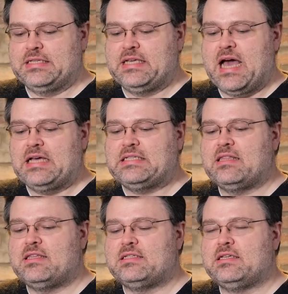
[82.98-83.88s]
You see, I
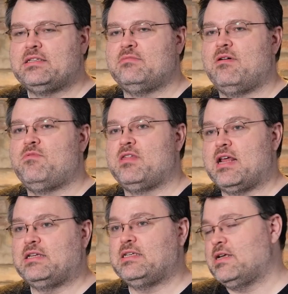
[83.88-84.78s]
set this system up with
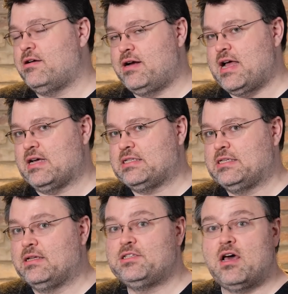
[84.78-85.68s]
an
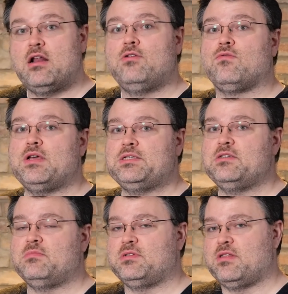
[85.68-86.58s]
1800X. It's not
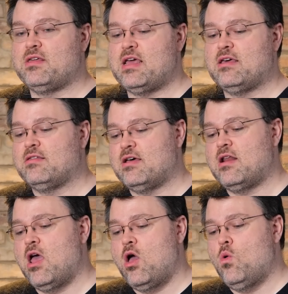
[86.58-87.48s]
unreasonable to think
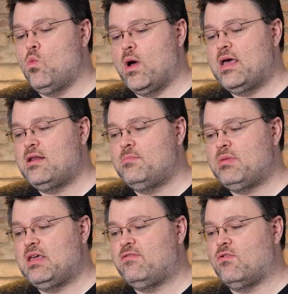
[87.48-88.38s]
that when
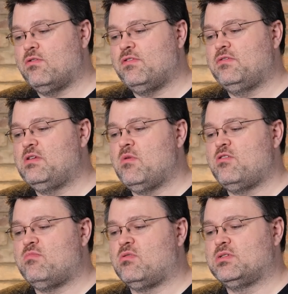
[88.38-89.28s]
B450
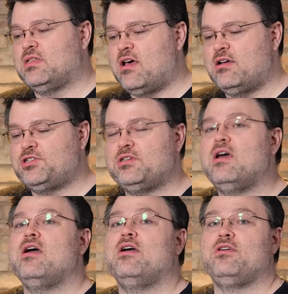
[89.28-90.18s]
motherboards launched,
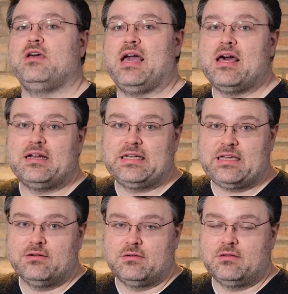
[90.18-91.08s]
you got a
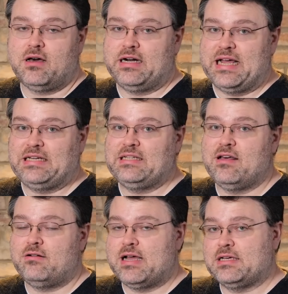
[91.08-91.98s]
deal on an
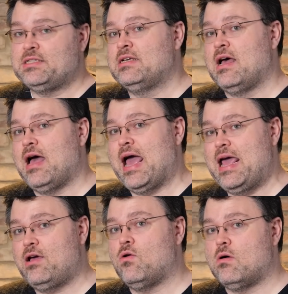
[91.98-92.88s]
1800X
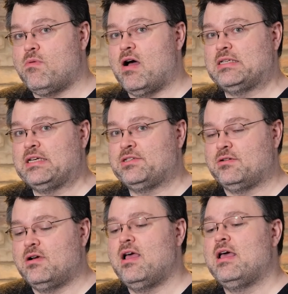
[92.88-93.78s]
8 core
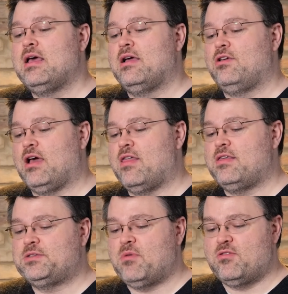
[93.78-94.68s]
processor, you
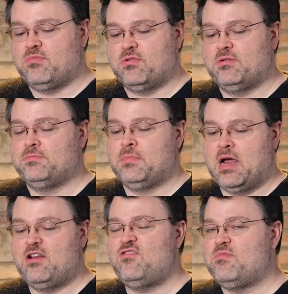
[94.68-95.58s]
got this motherboard,
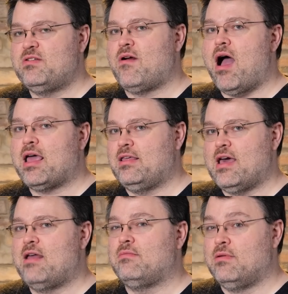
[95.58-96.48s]
and you've been rocking
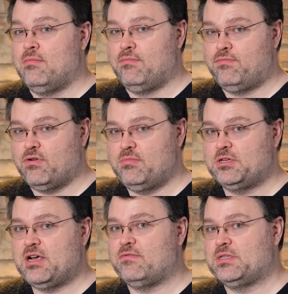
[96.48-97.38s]
that pretty
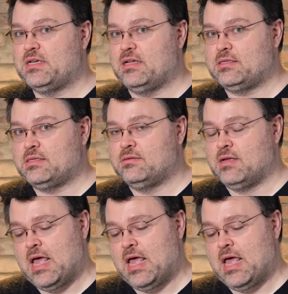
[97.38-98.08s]
much ever since.